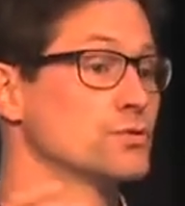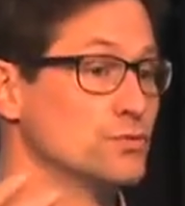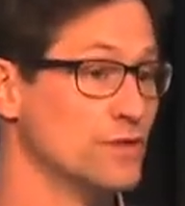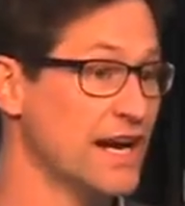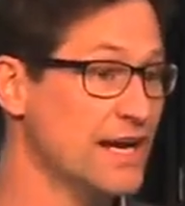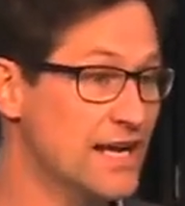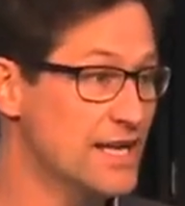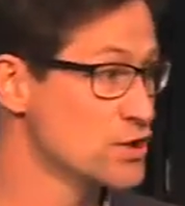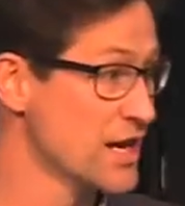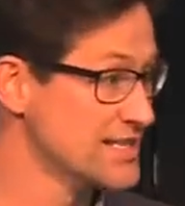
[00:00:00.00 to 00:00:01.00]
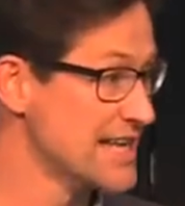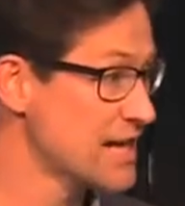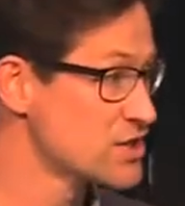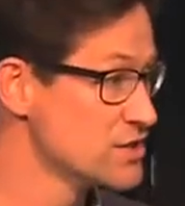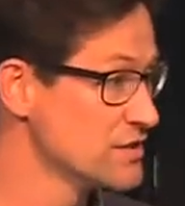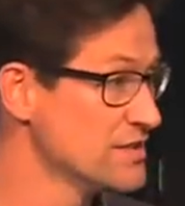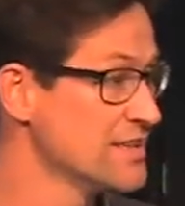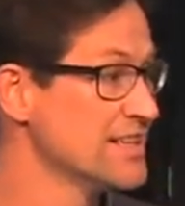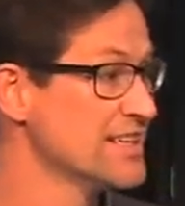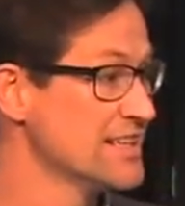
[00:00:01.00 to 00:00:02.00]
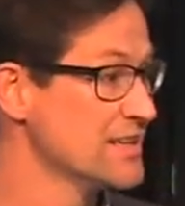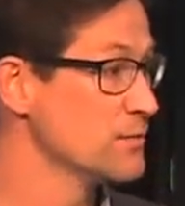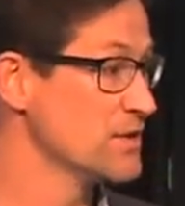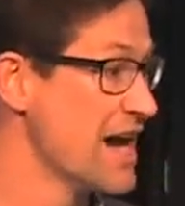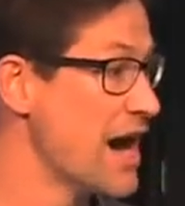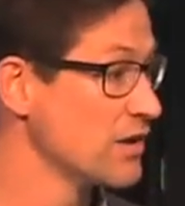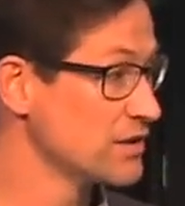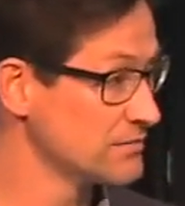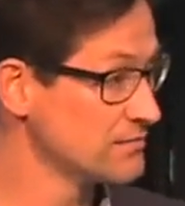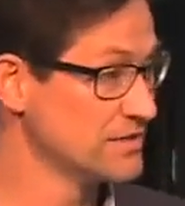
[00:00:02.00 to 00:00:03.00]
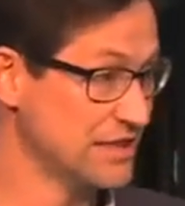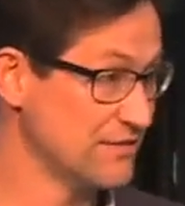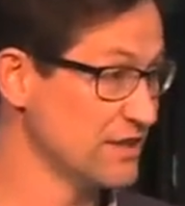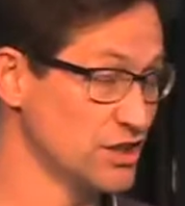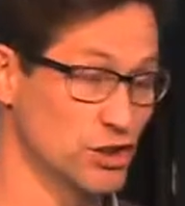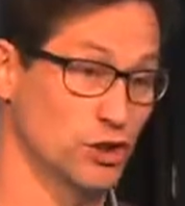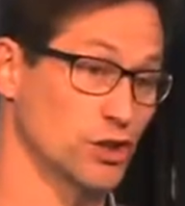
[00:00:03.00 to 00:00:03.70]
create a transaction without leaving